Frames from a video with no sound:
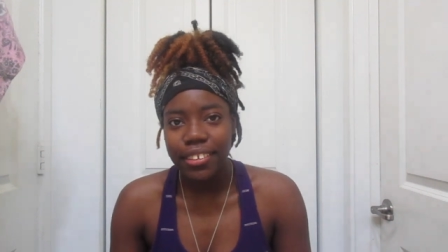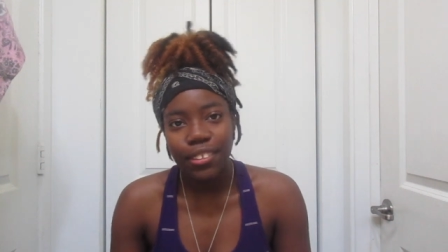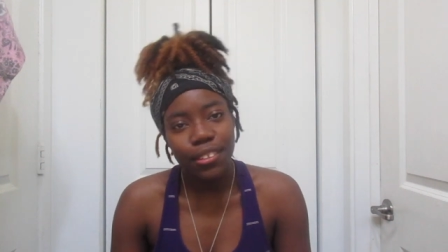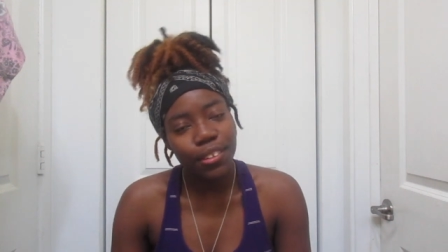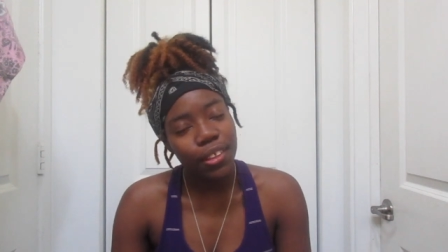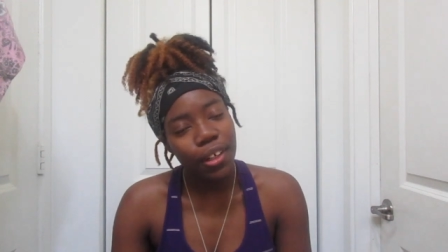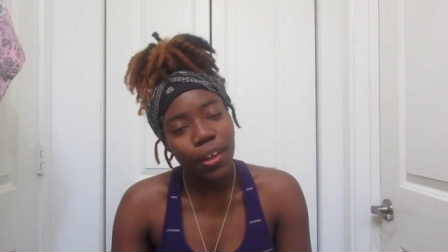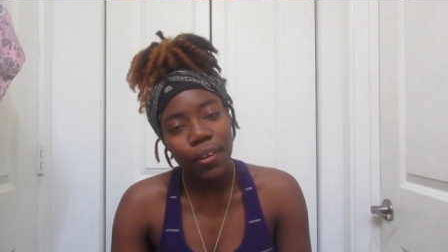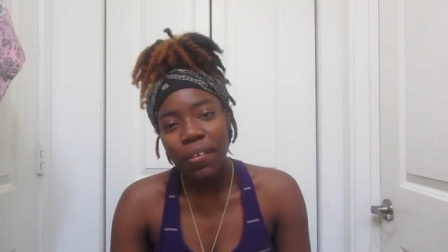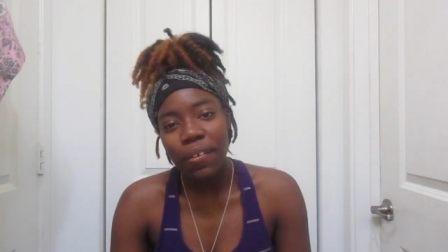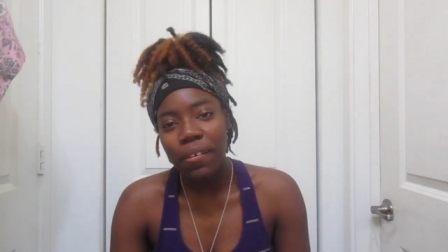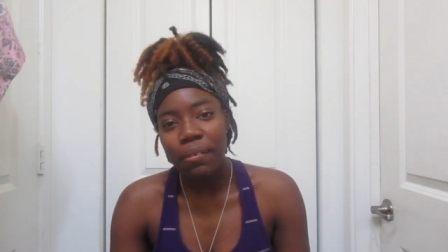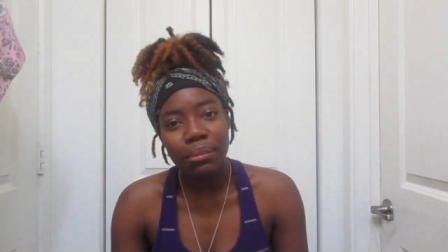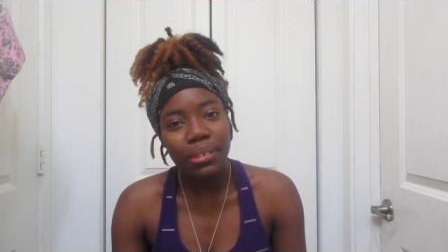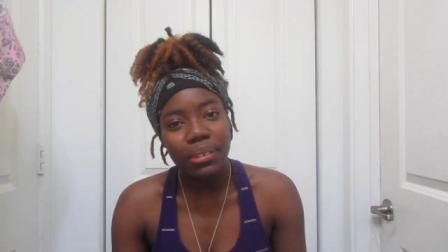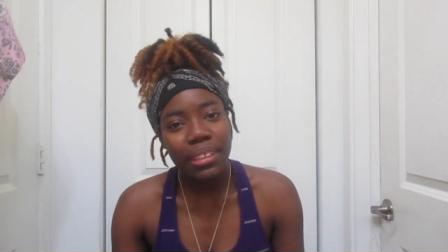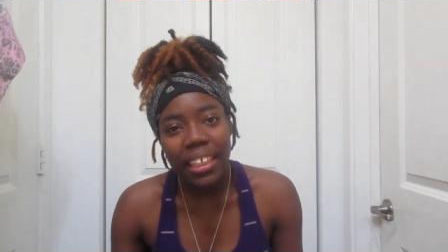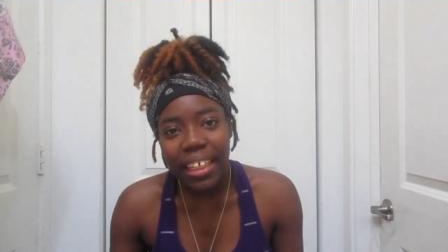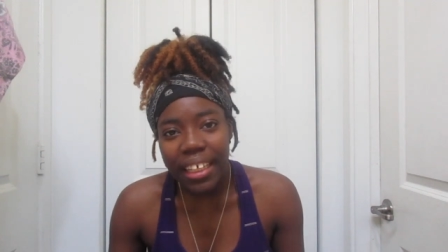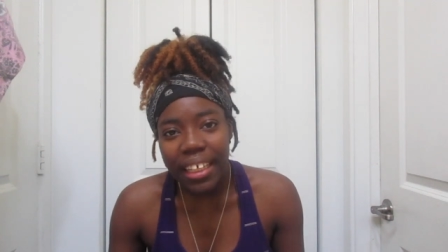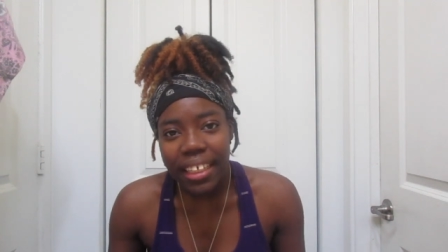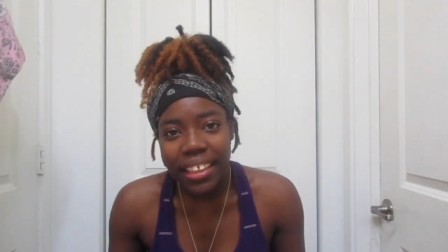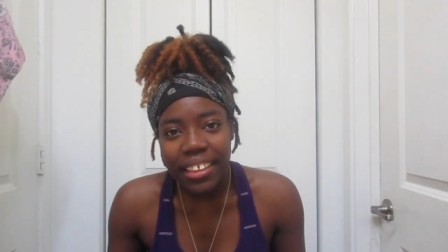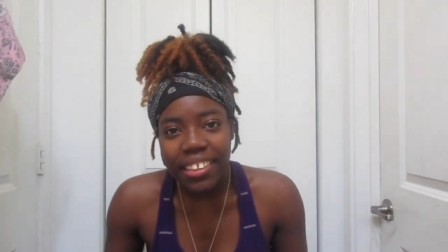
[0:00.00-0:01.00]
You know what I'm
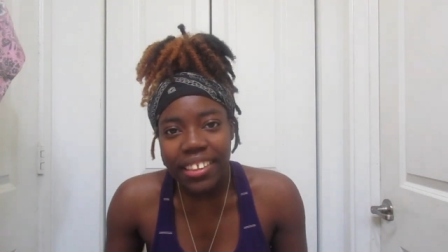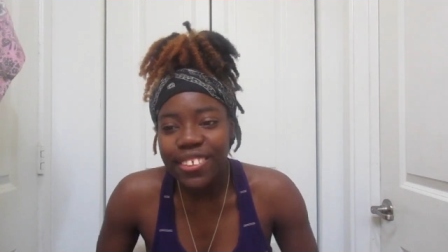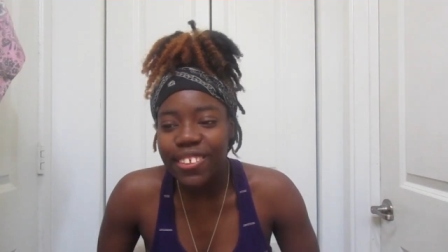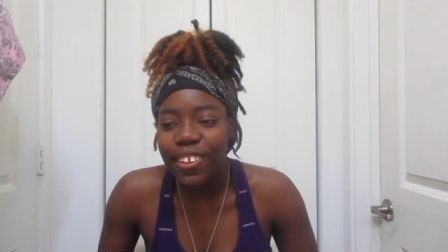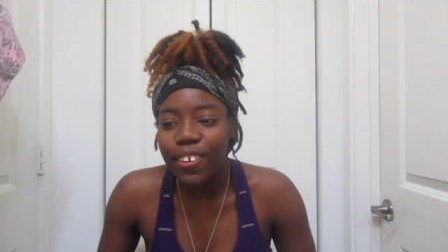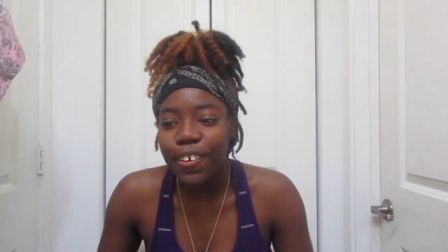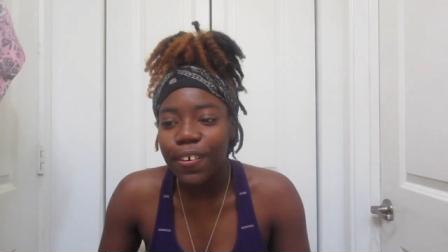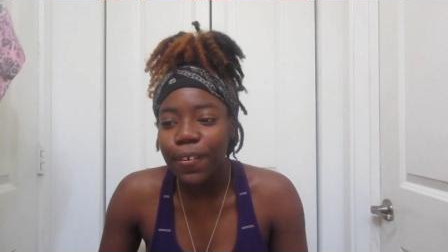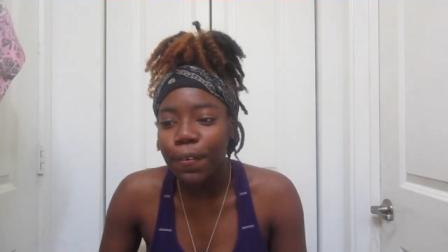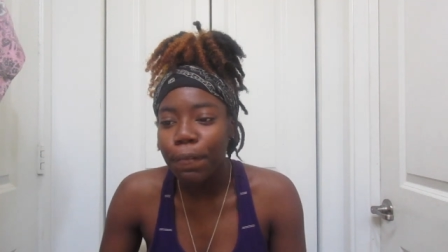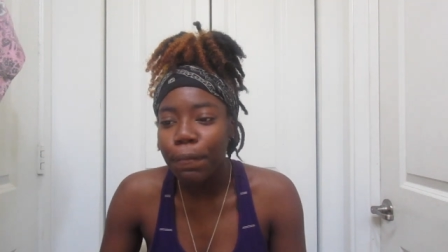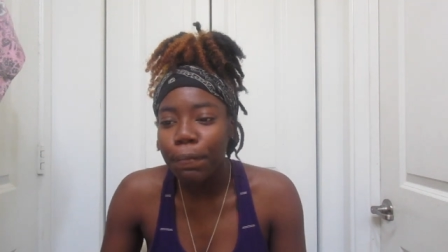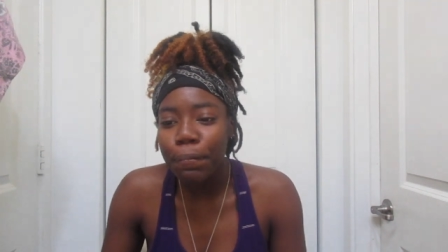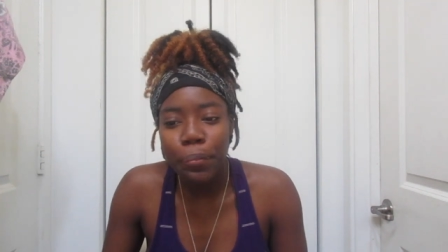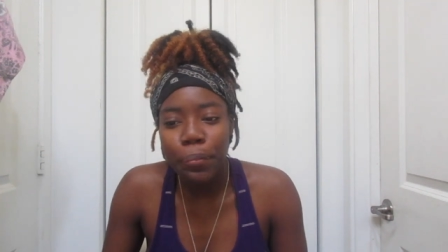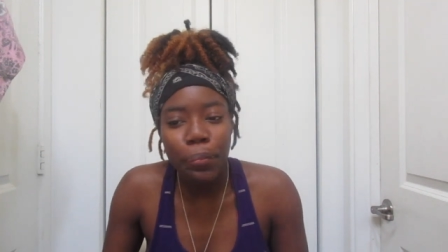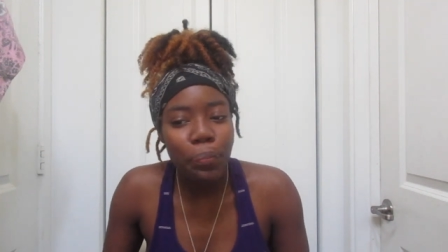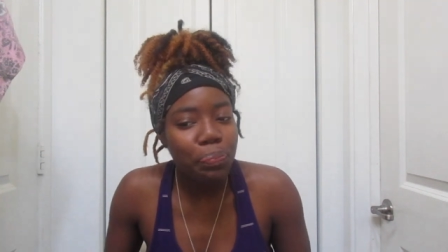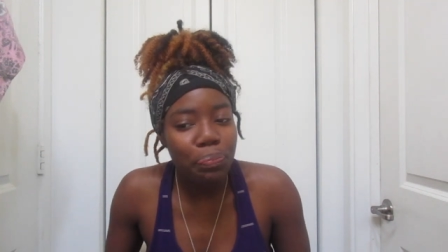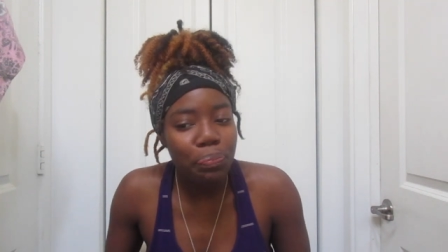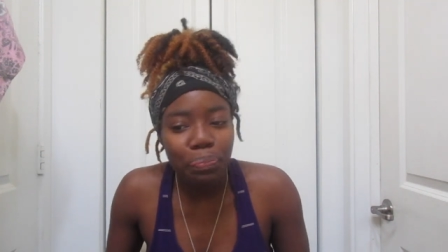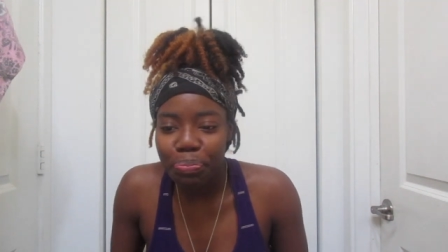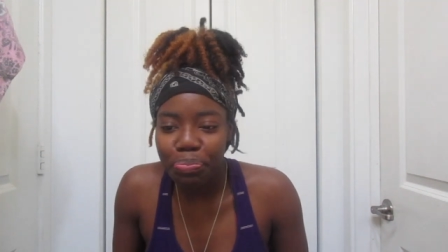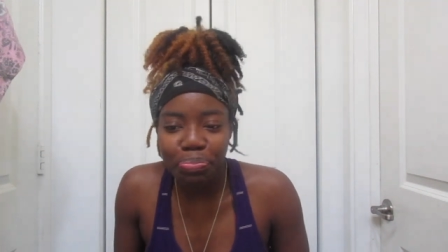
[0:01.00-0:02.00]
saying? So
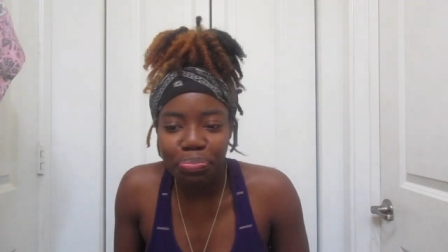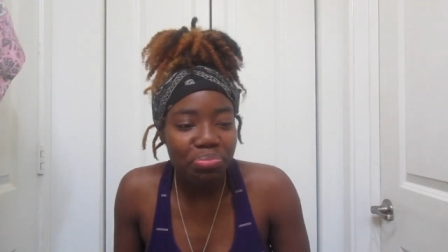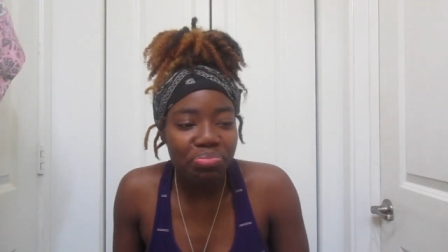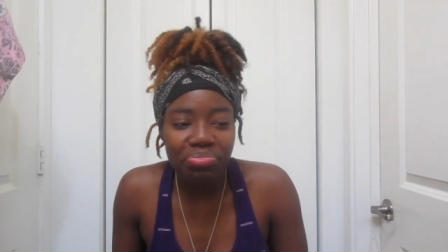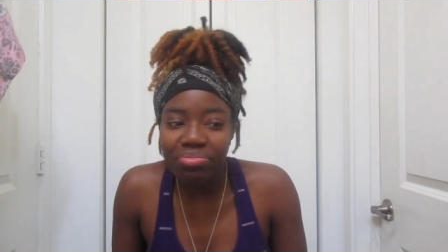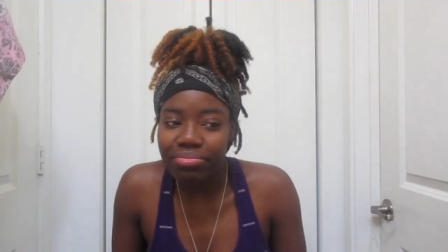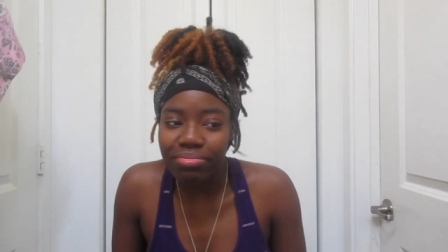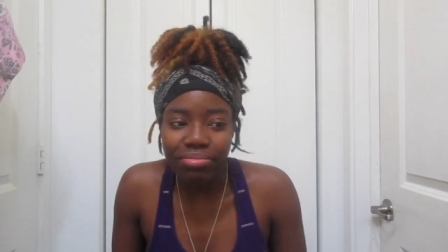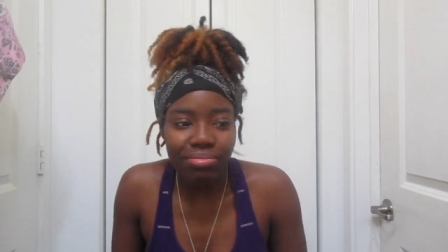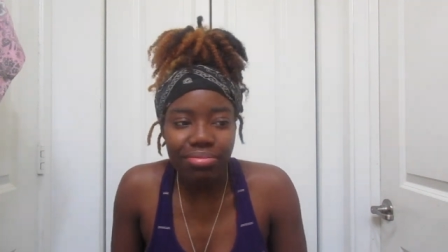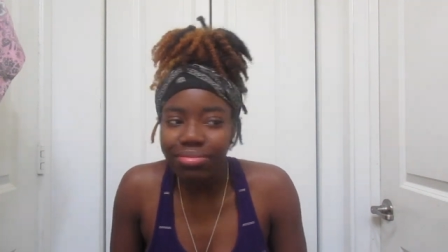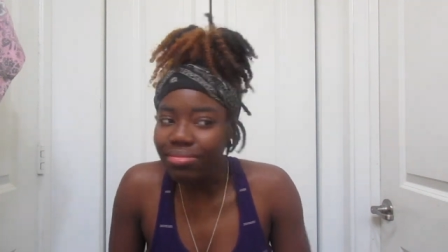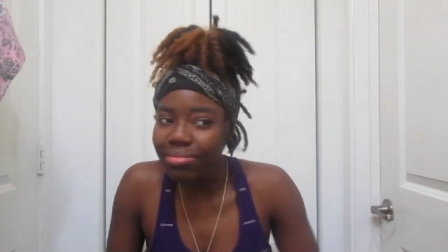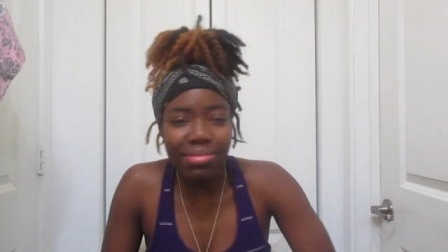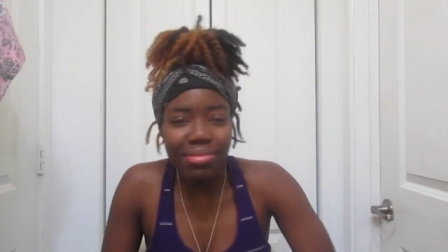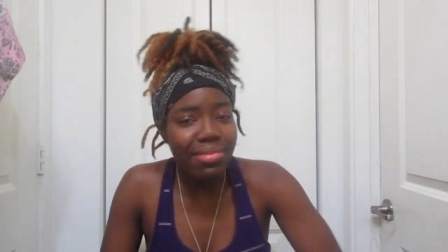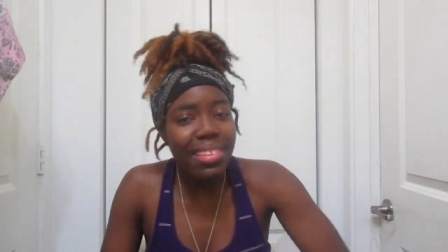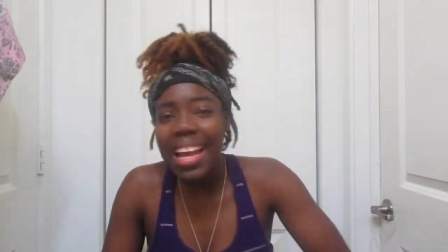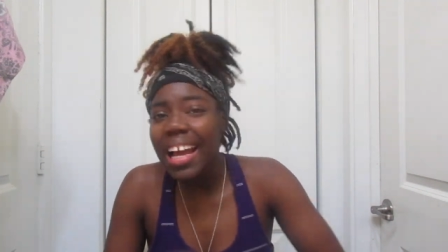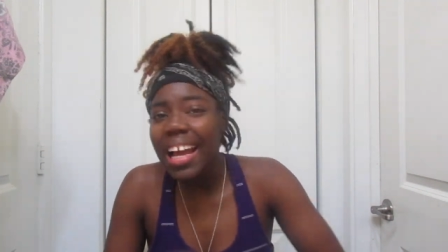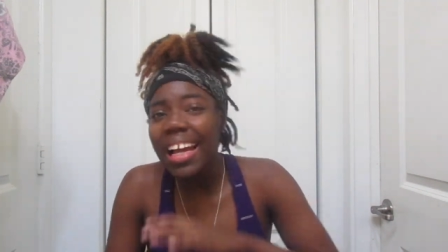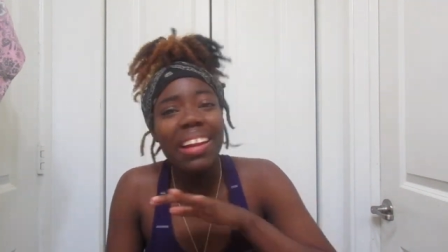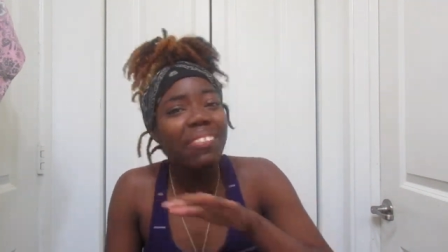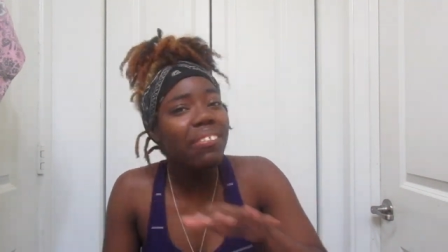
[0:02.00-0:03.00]

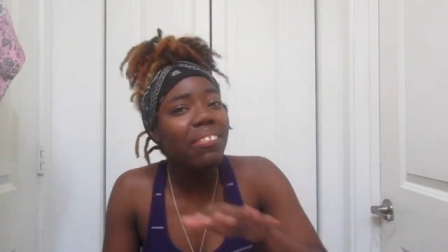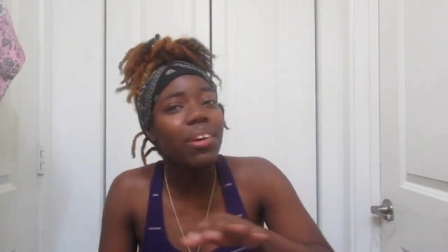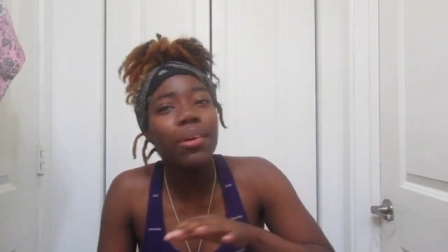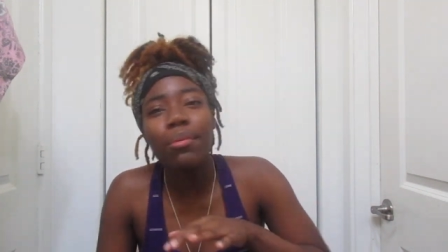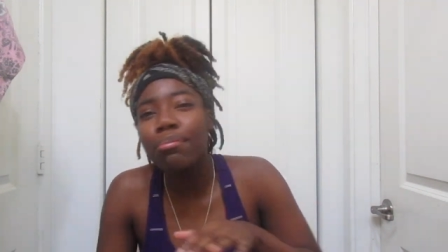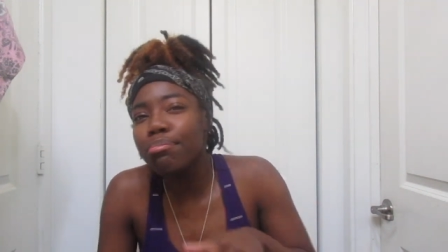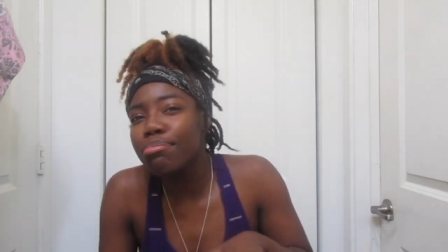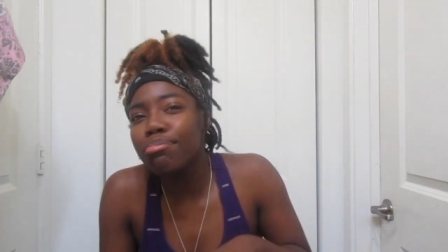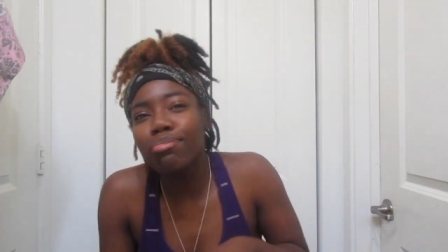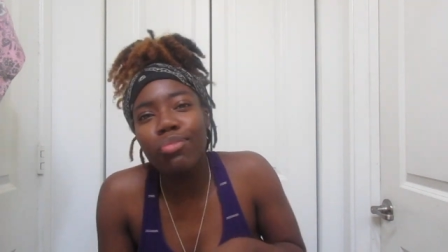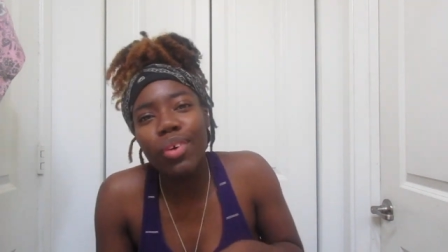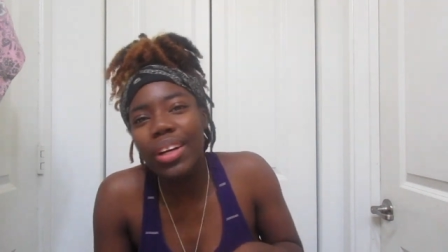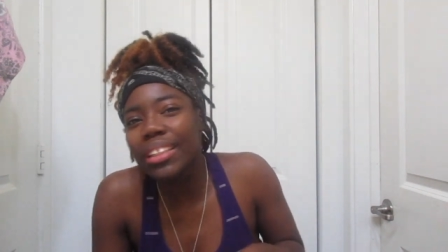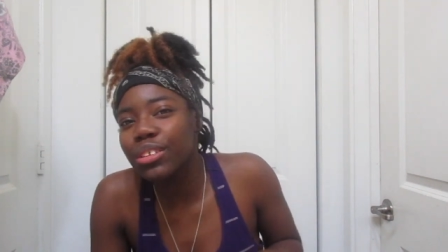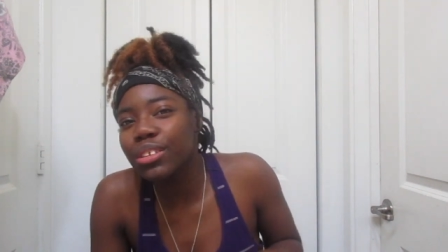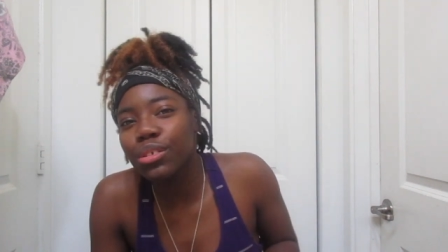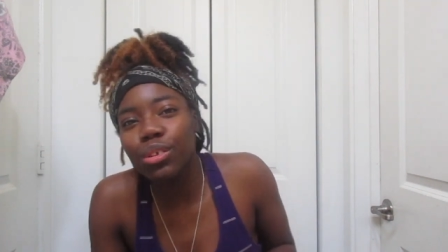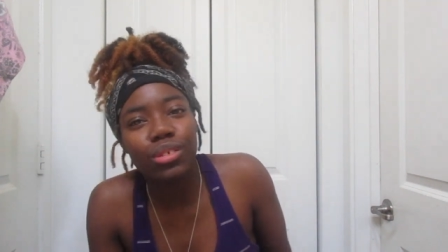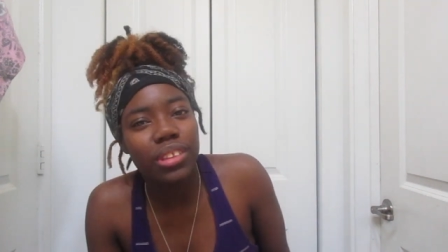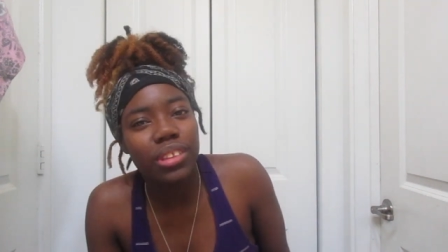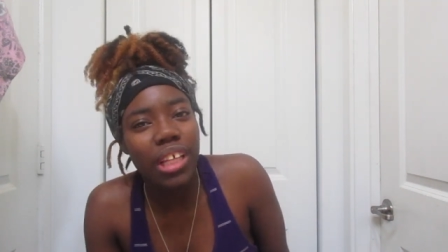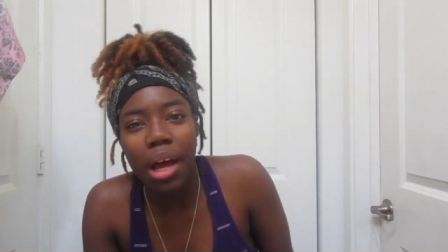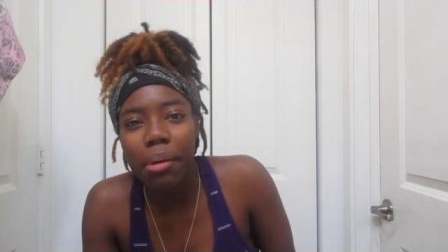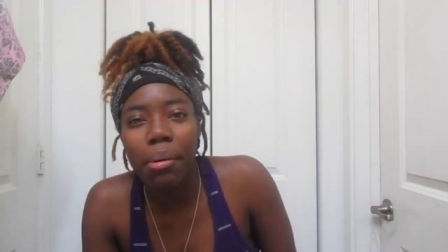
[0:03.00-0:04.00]
I ain't gonna waste
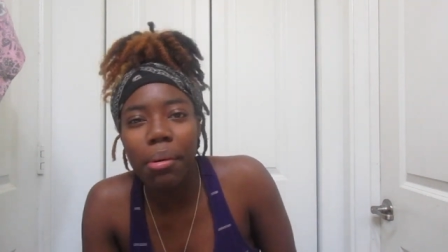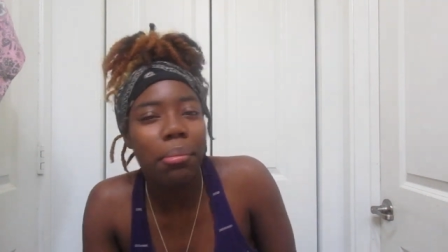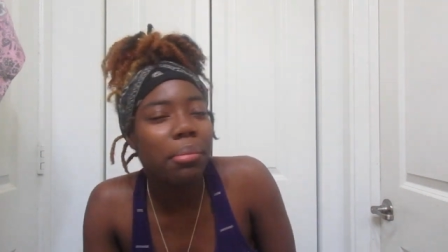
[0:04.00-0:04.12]
more time.